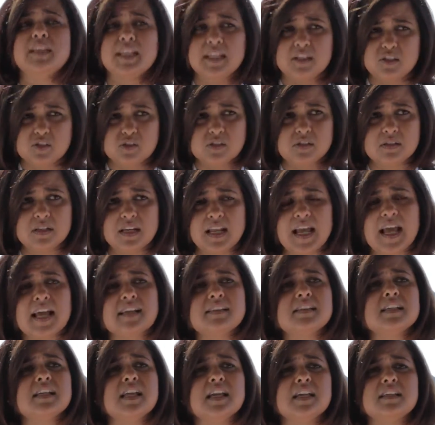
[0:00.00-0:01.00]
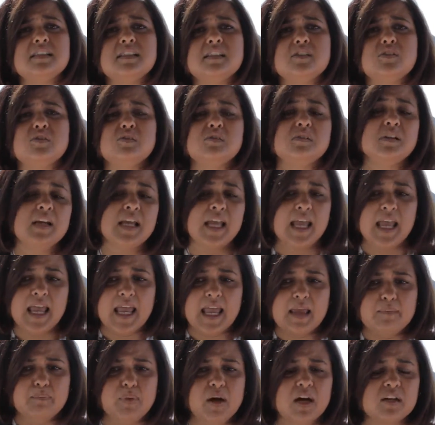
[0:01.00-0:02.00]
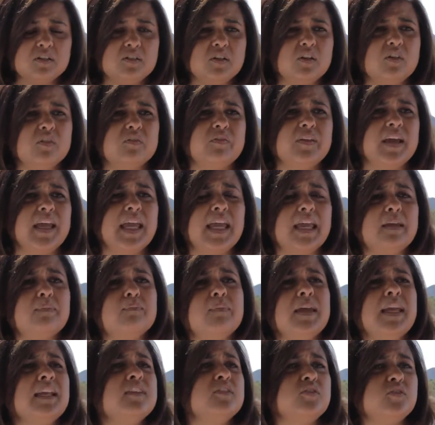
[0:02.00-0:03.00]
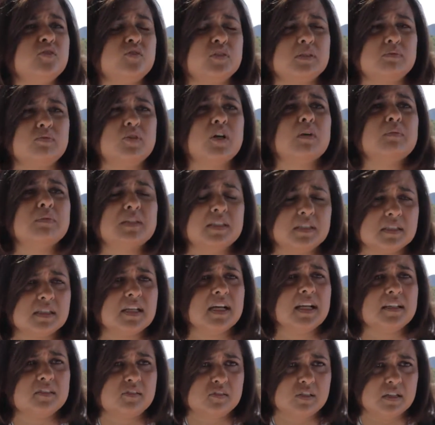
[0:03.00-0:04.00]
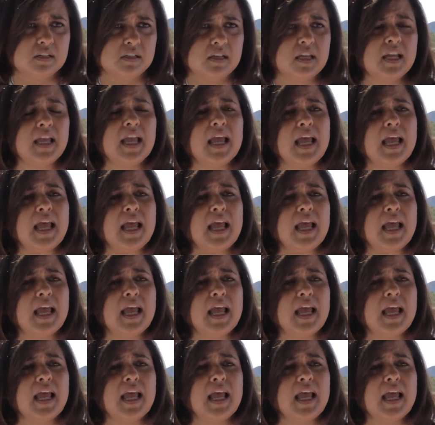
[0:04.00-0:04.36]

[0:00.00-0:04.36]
nation, as against to part of a mainstream dominant culture,